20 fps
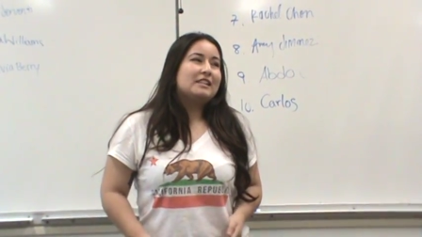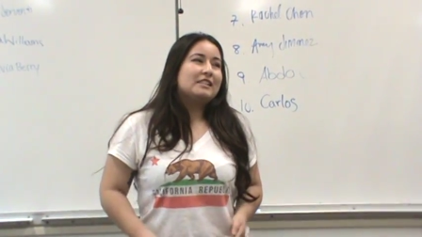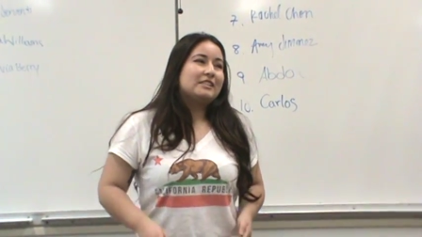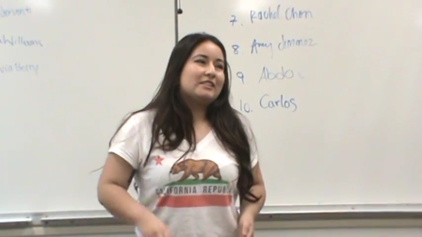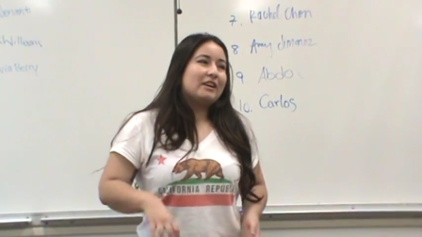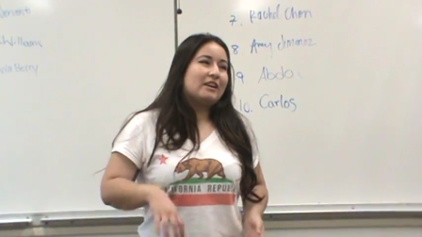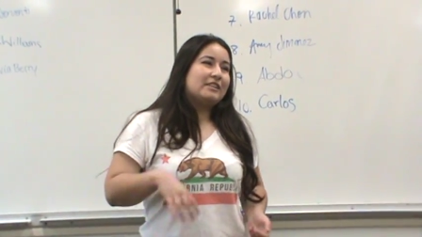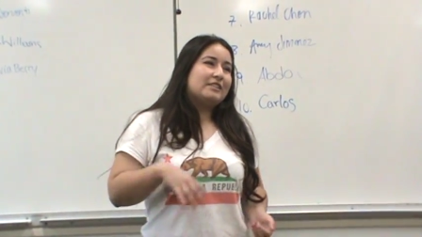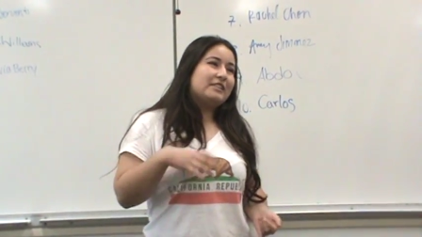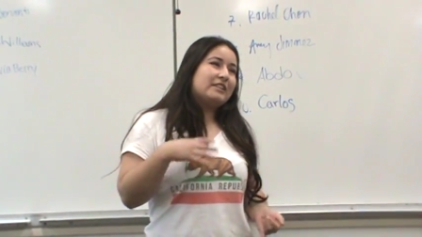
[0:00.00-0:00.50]

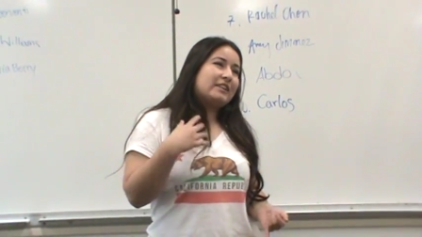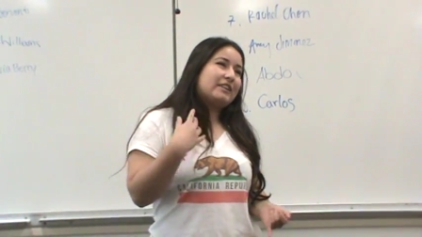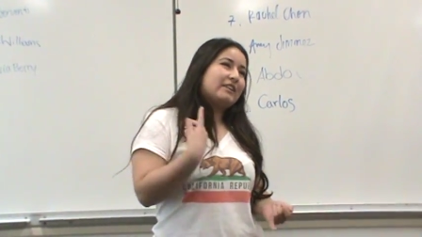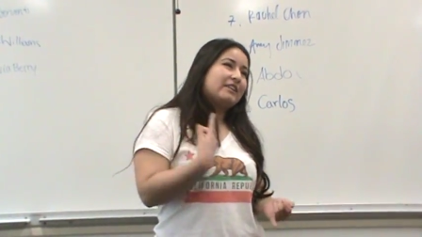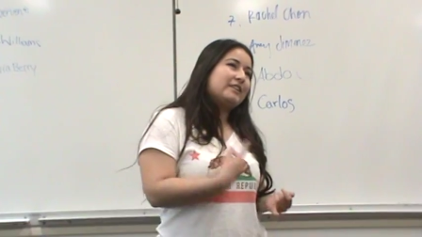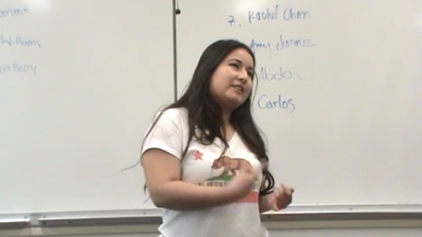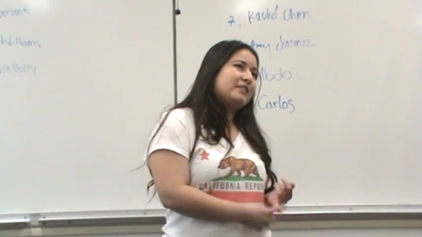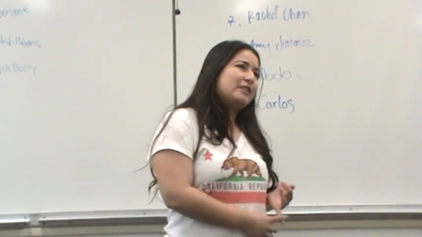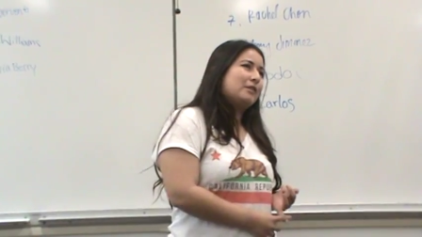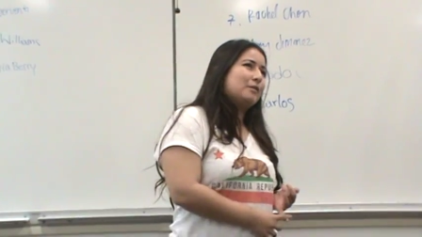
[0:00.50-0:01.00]
So I took
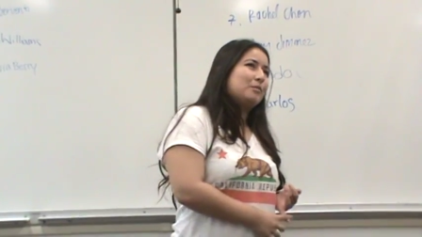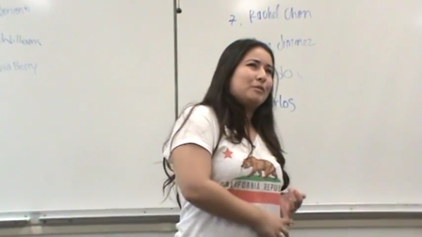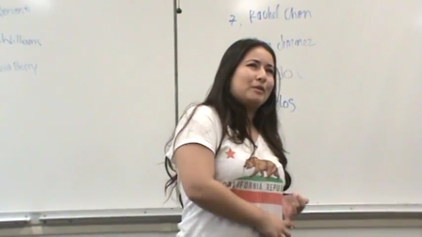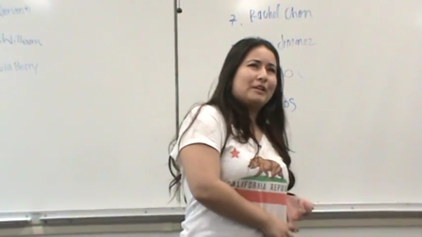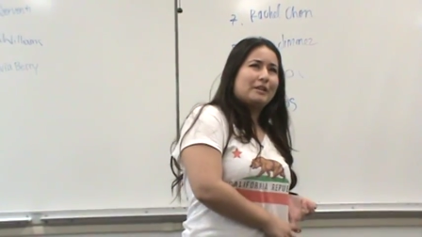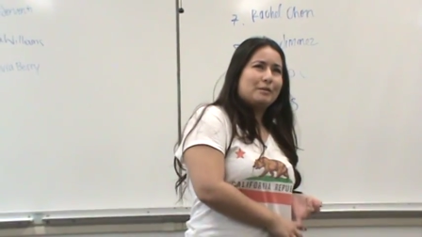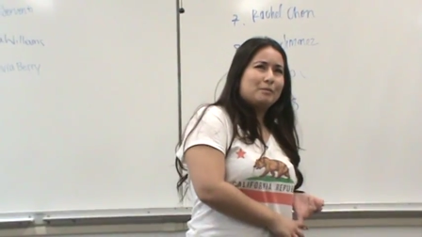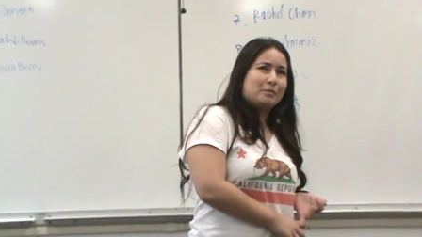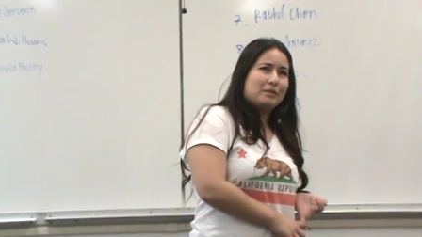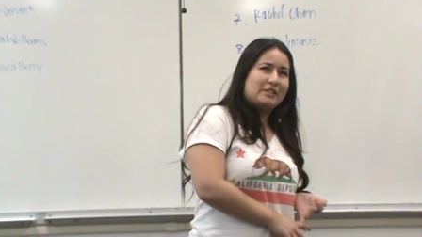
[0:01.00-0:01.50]
her to the
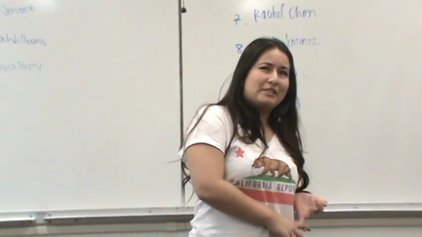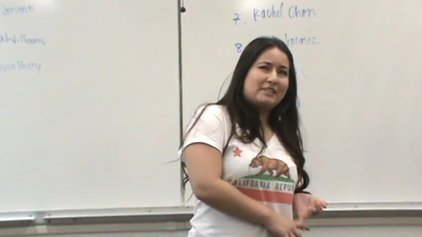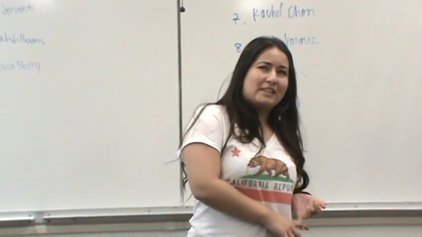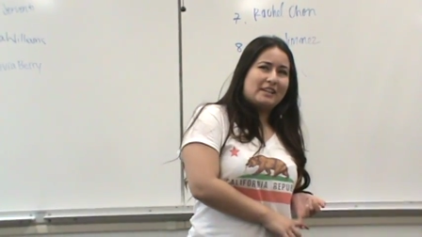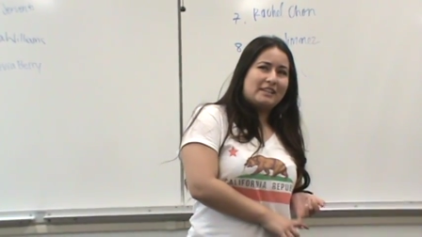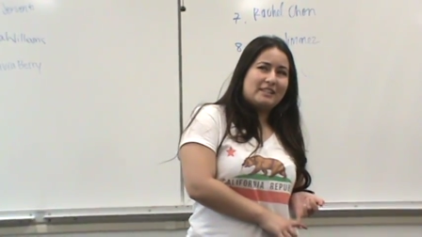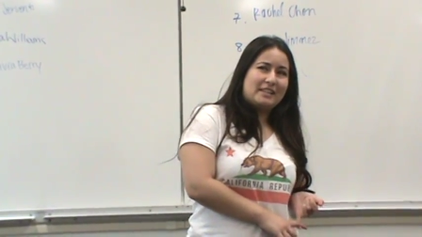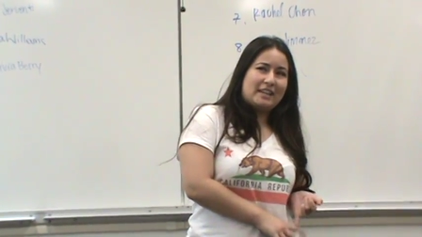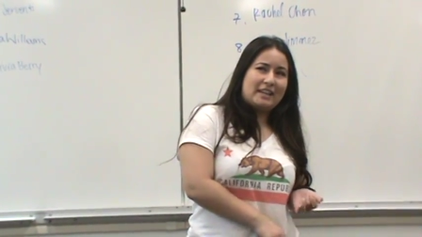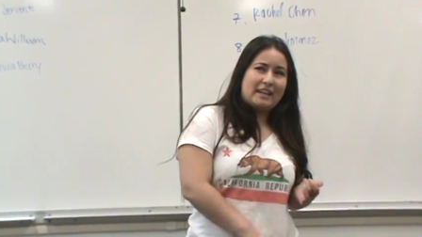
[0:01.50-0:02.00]
Brooklyn Bridge
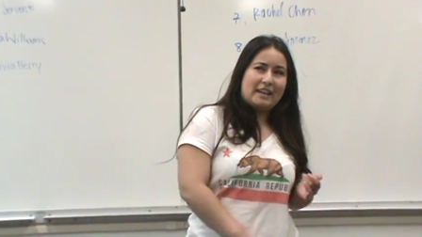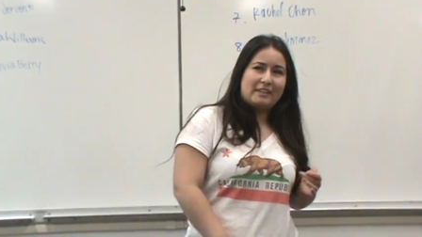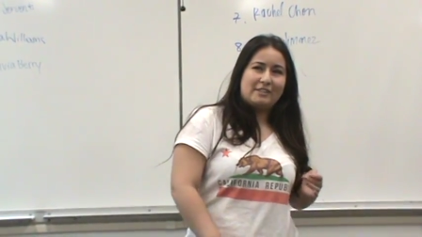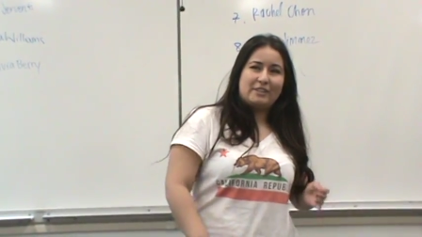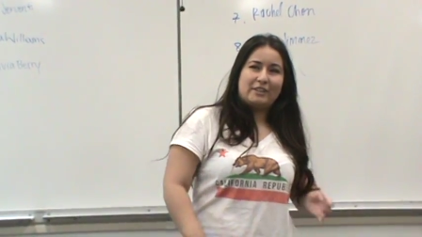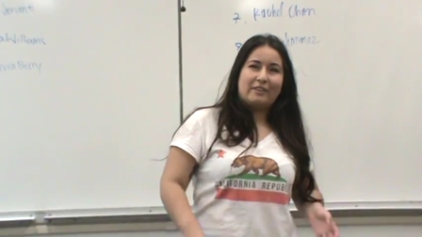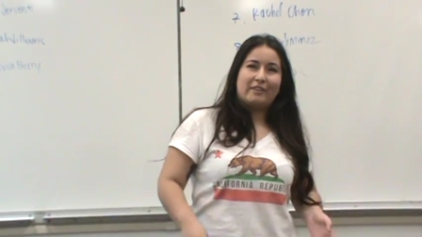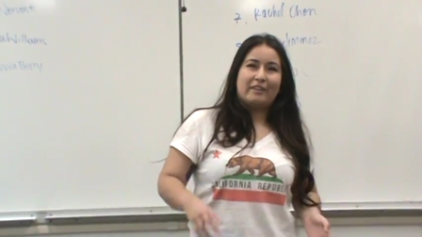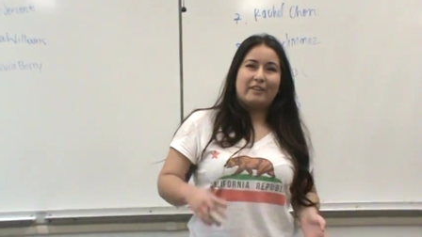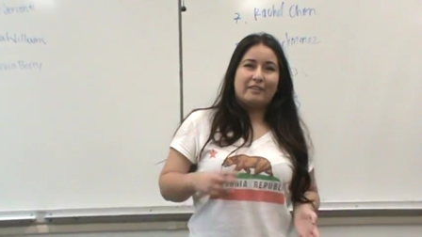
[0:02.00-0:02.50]
that day. I
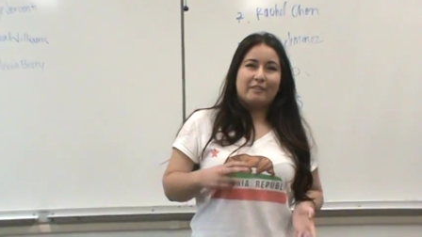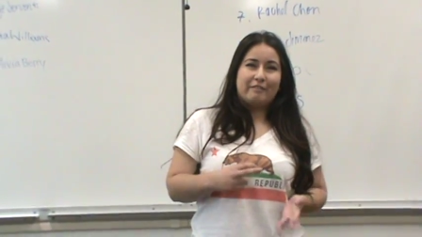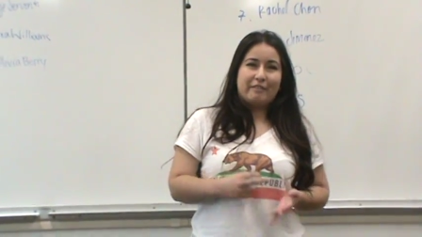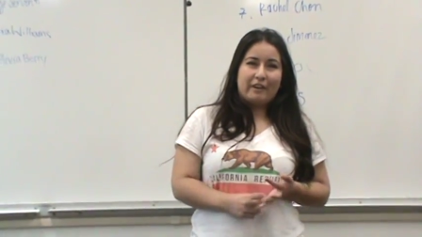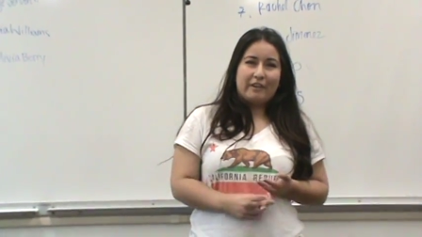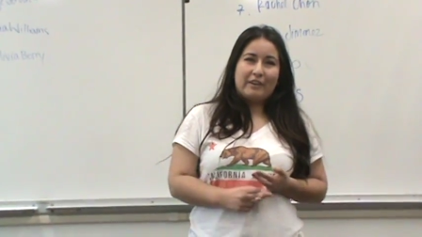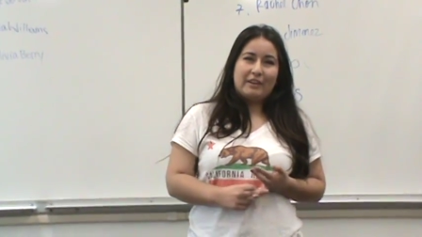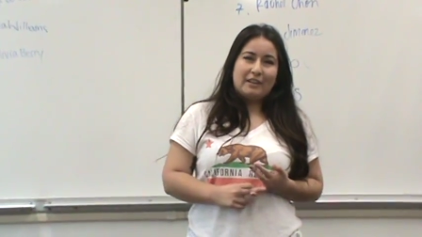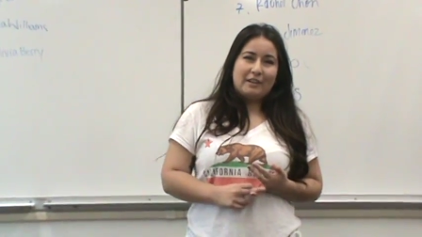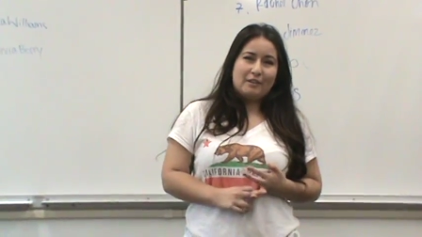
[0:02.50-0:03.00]
took her on the
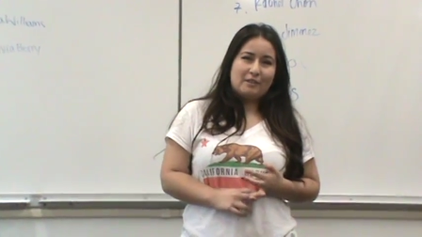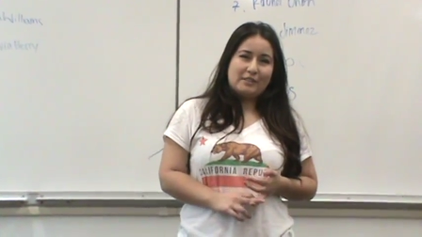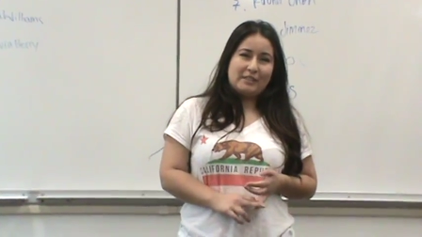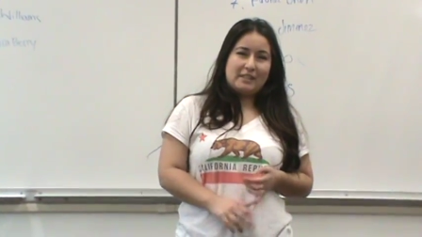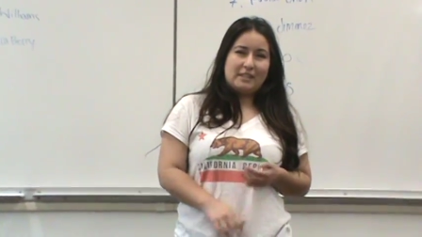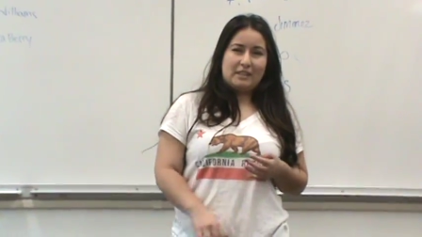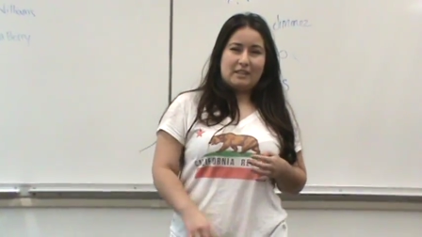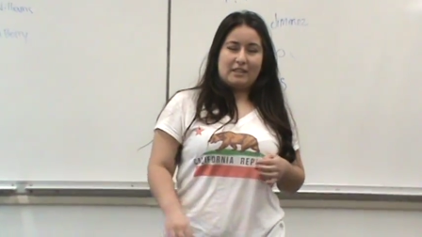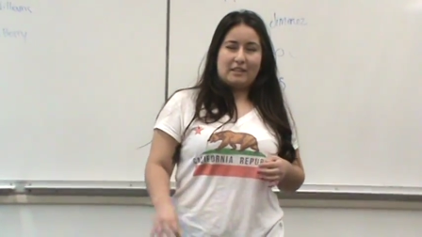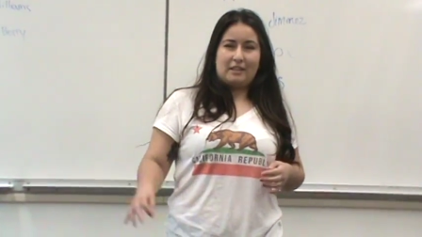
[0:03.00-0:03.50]
ferry to go
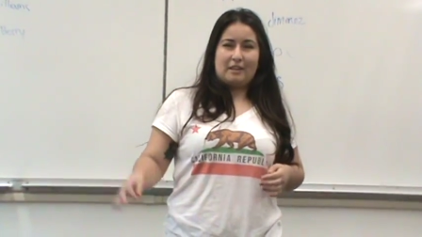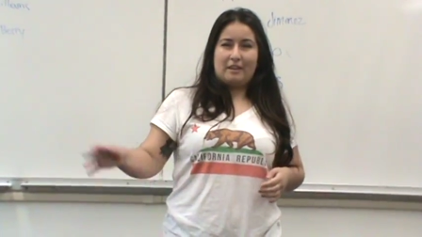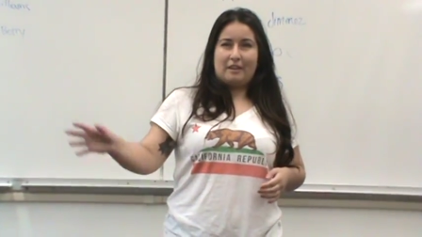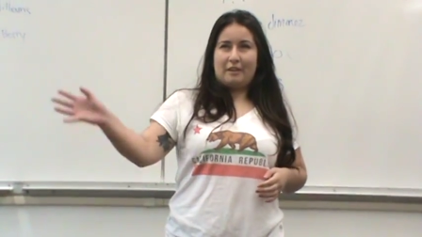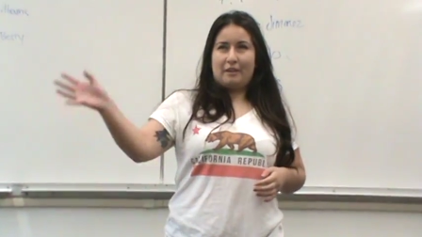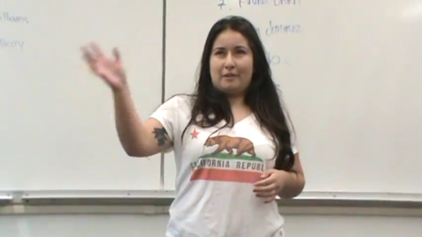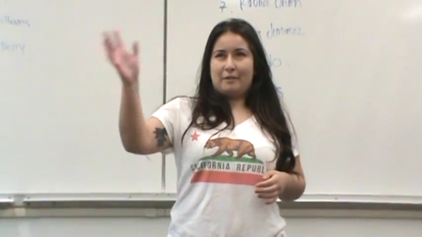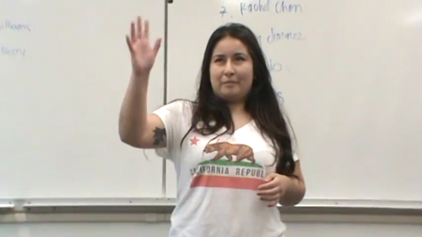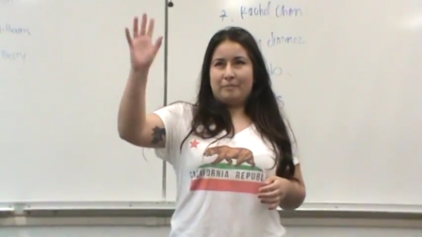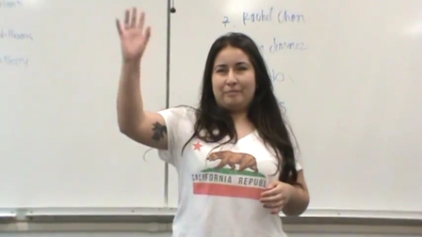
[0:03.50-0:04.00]
see the
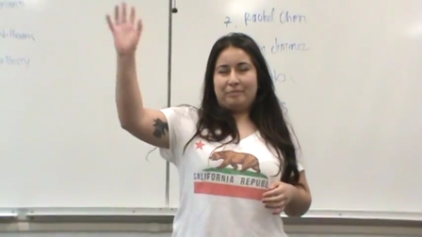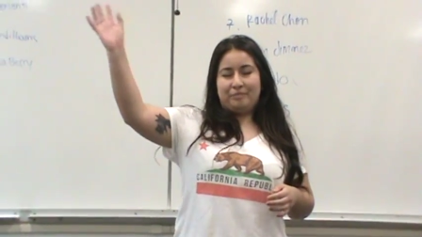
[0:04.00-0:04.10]
um,